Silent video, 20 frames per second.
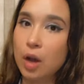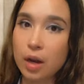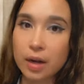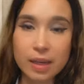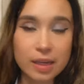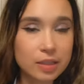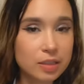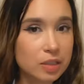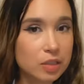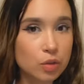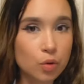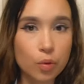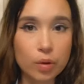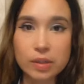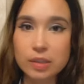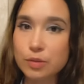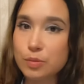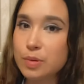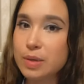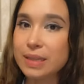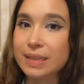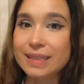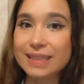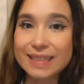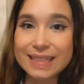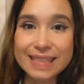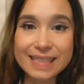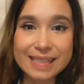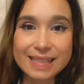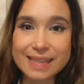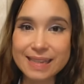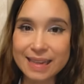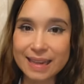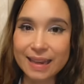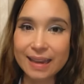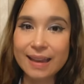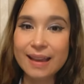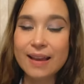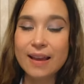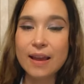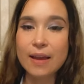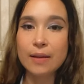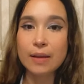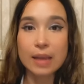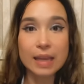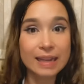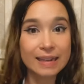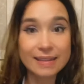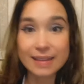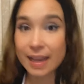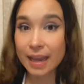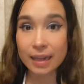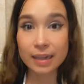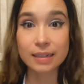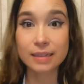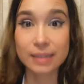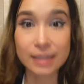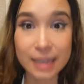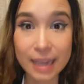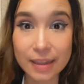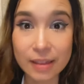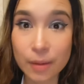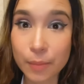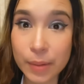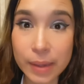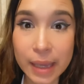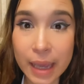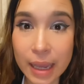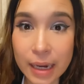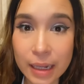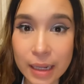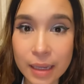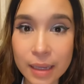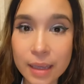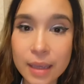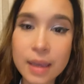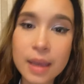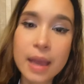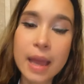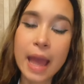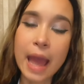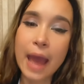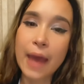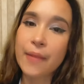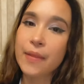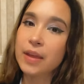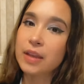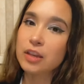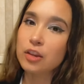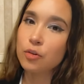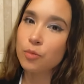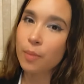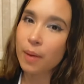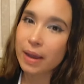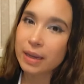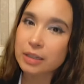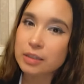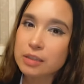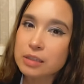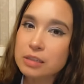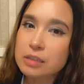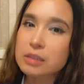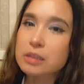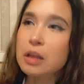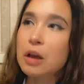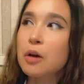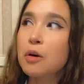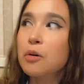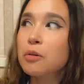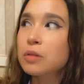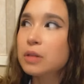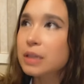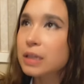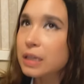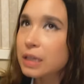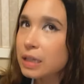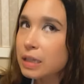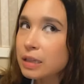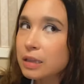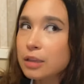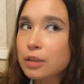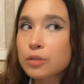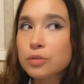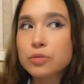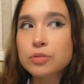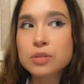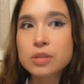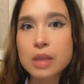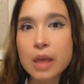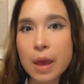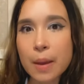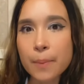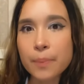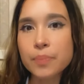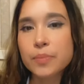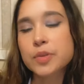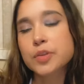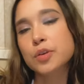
audience is going to be listening intently at the beginning, and then you might slowly lose them.